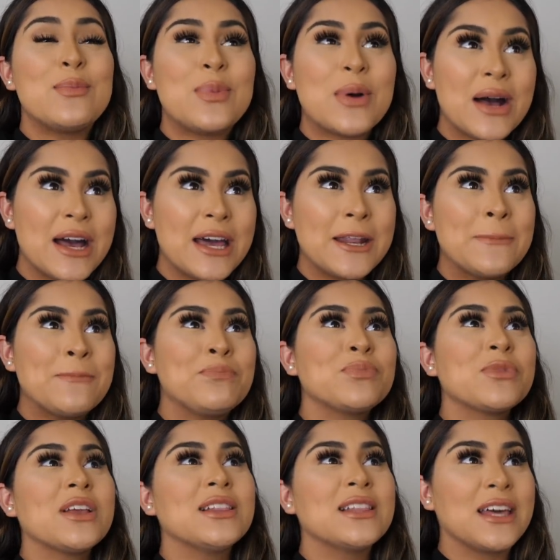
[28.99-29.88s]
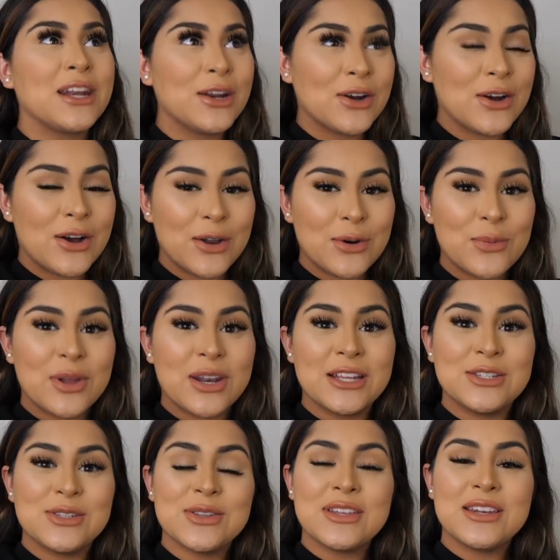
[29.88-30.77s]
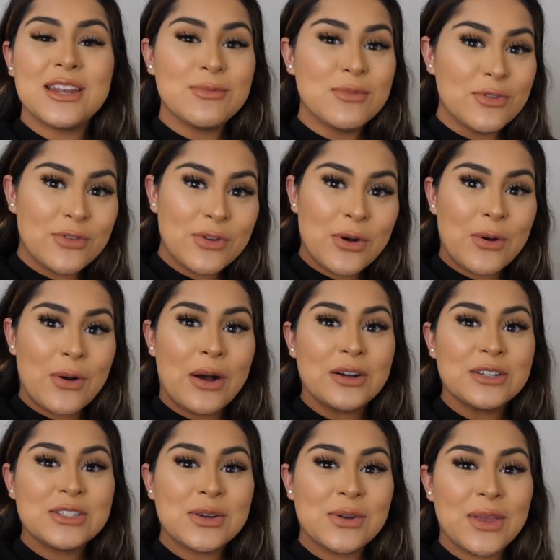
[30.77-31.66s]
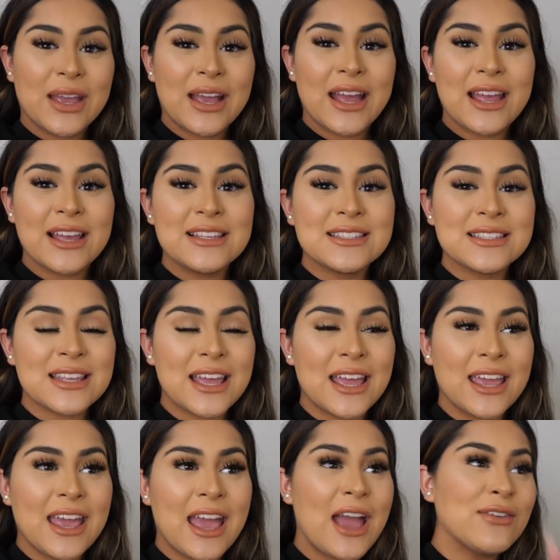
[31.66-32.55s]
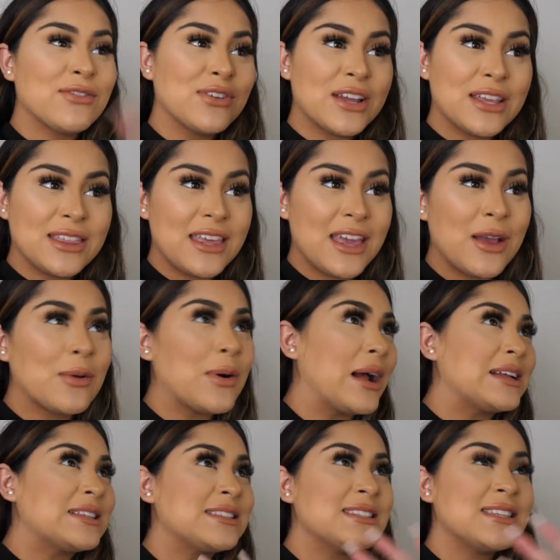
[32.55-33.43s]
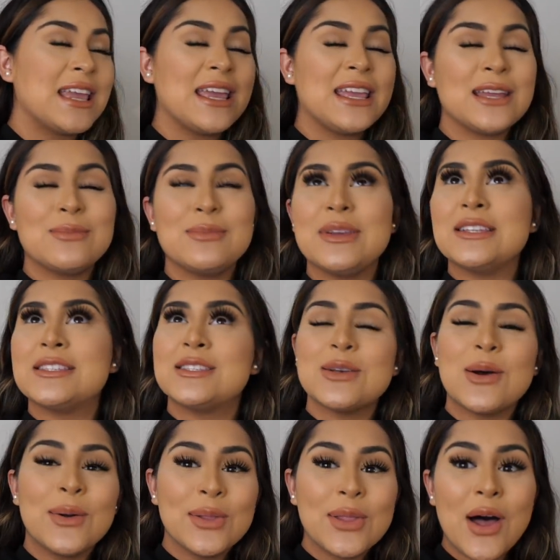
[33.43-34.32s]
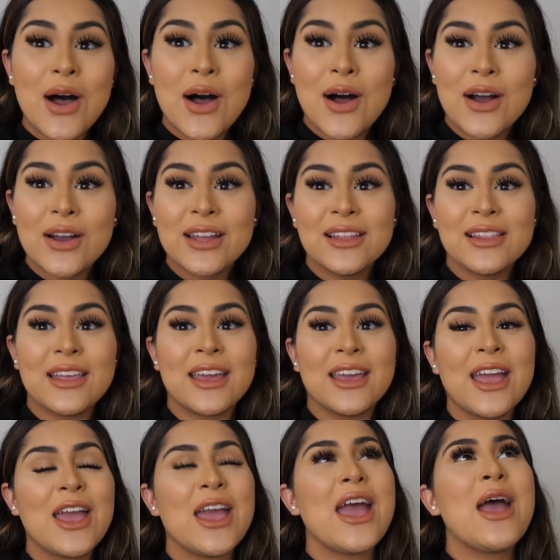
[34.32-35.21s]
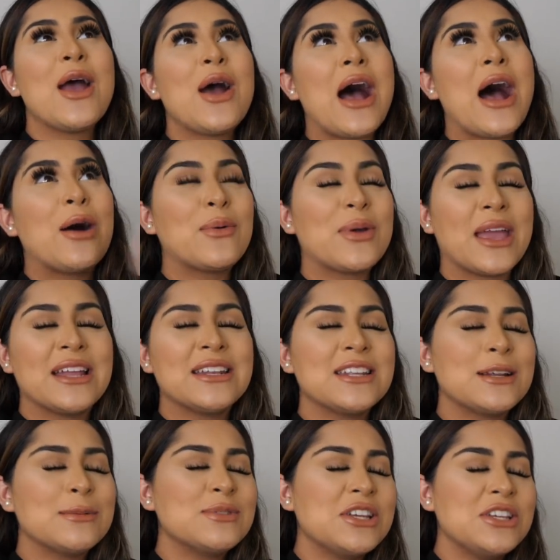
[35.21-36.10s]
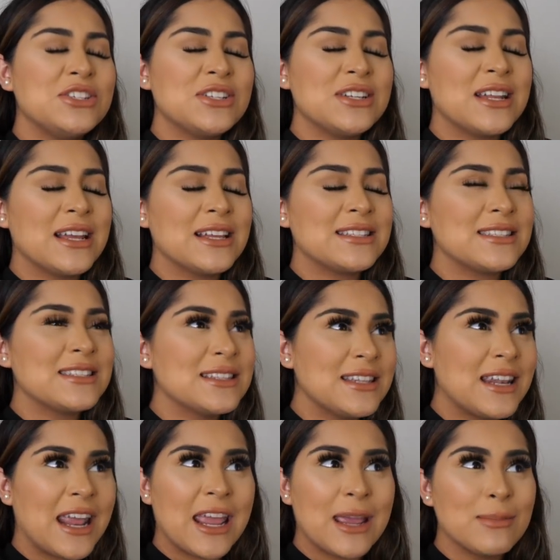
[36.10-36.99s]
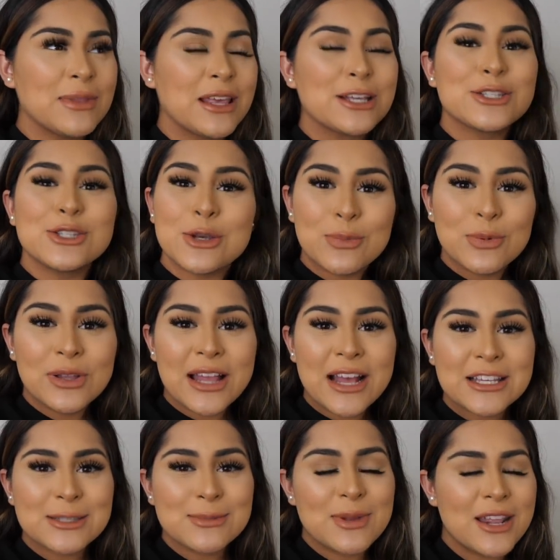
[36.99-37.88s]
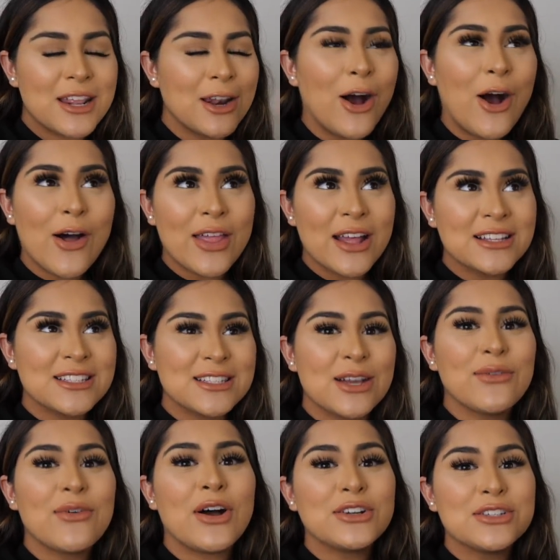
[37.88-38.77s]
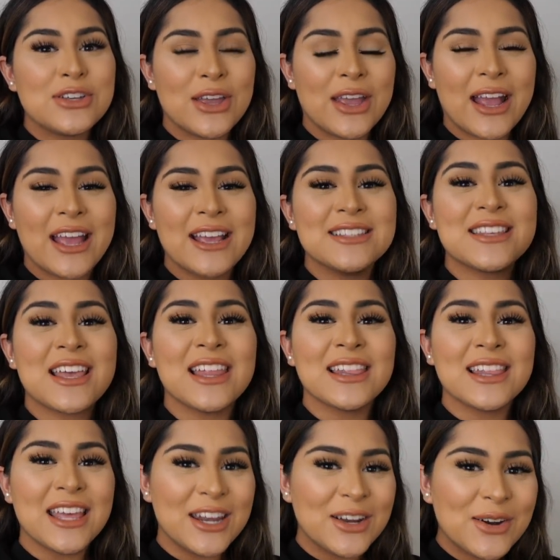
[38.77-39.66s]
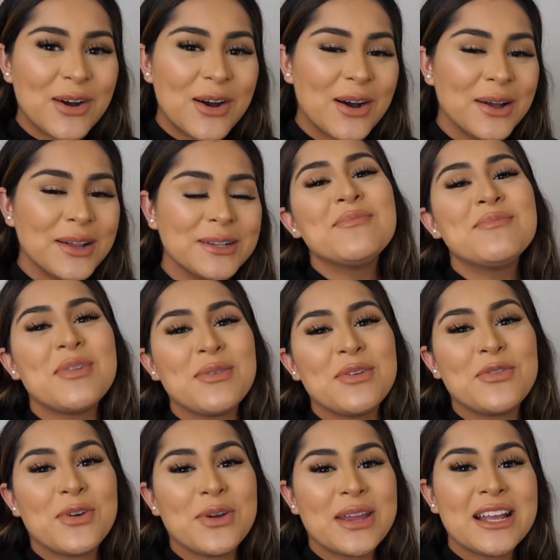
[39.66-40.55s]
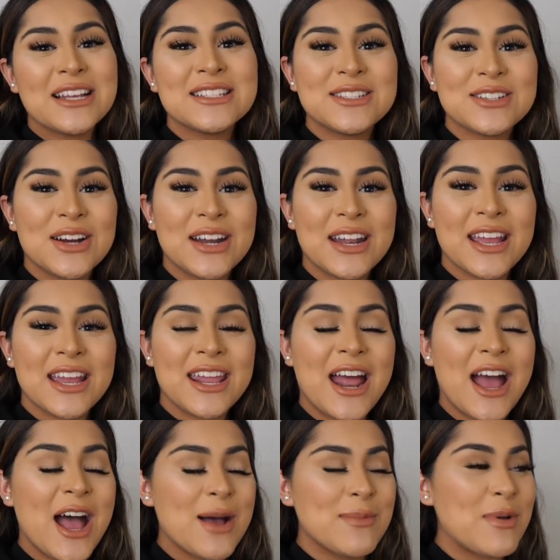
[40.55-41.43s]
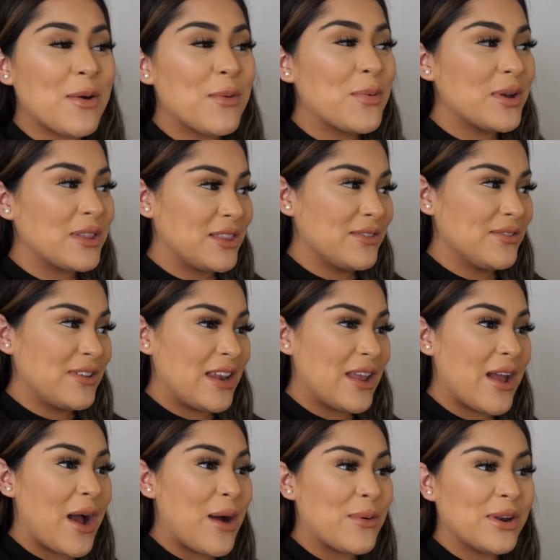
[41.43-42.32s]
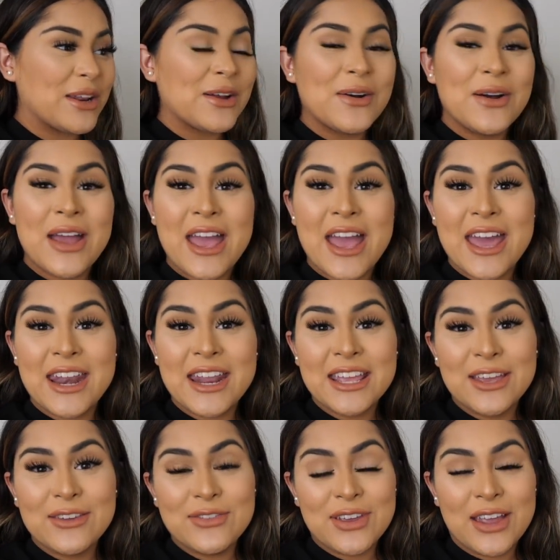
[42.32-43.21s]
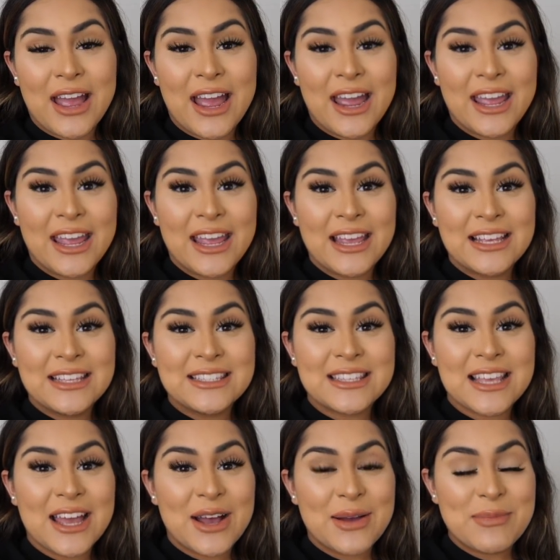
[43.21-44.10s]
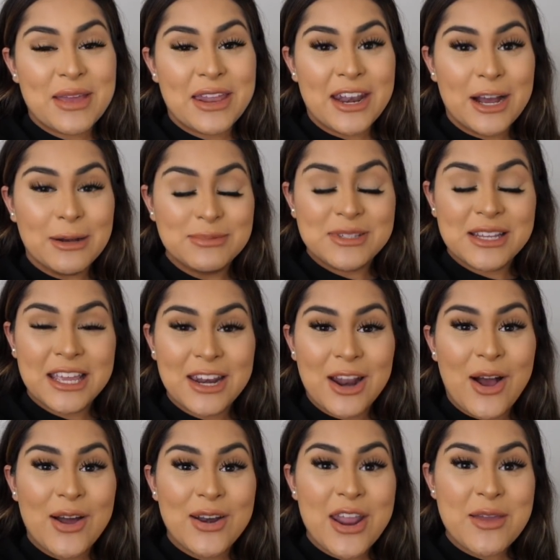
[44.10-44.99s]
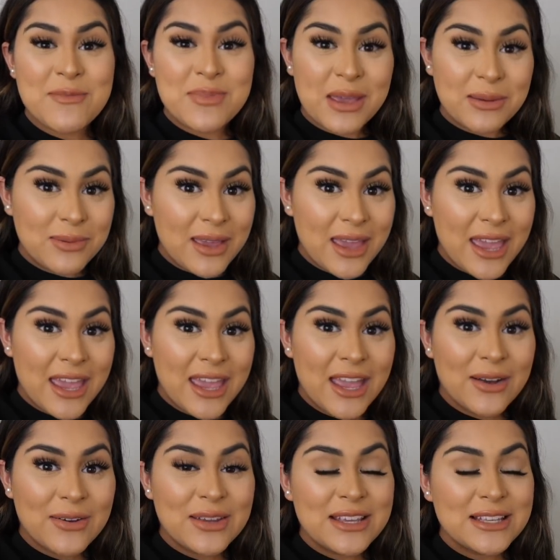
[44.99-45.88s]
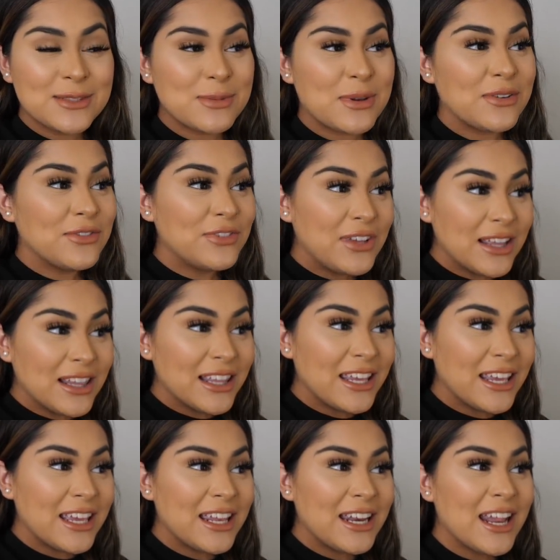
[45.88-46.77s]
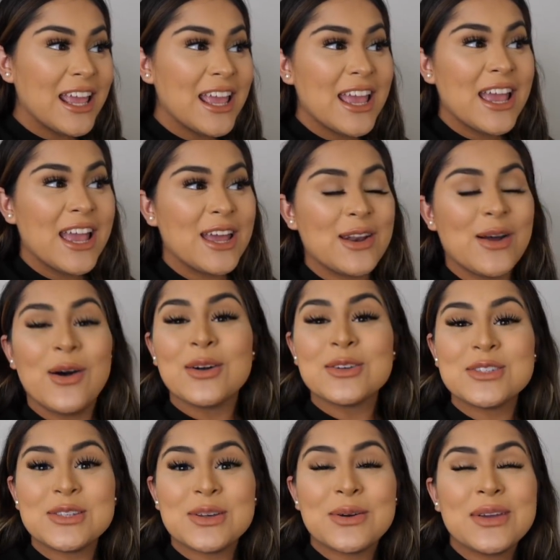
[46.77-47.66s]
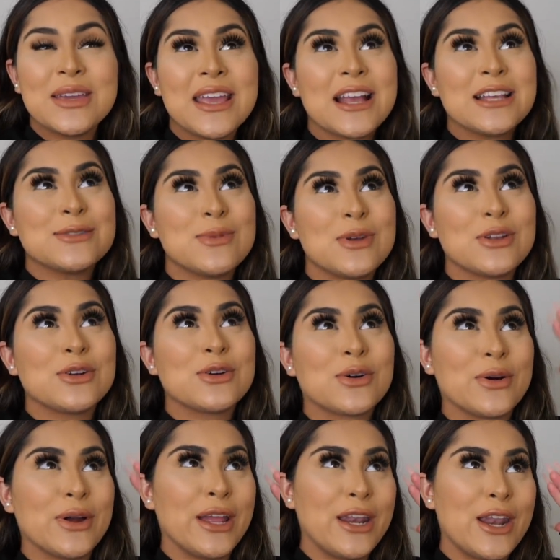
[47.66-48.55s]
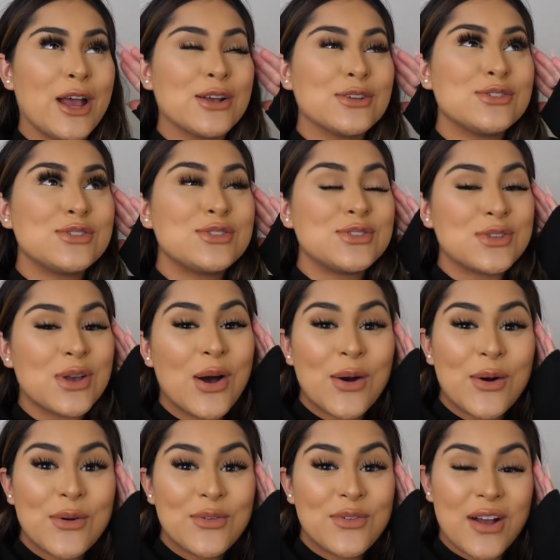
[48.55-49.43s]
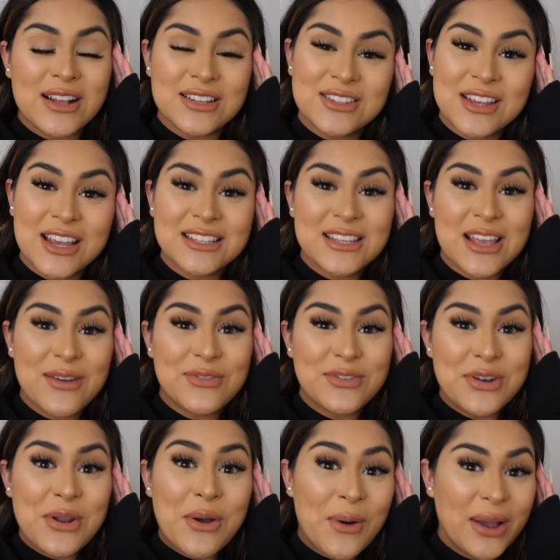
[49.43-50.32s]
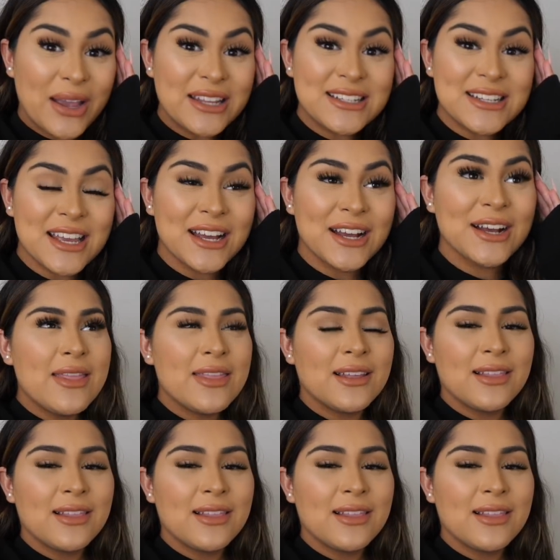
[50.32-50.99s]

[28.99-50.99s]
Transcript: But later on, on when I do the name reveal, I'll tell you guys like everything, why it's taken me so long and like how we ended up changing his name like super last minute, all that stuff. I'll tell you guys later on. But before we get started um, with the video, I wanna go ahead and give you guys um, an update on baby A, how he's been feeling. And also he has been growing so fast, you guys have no idea.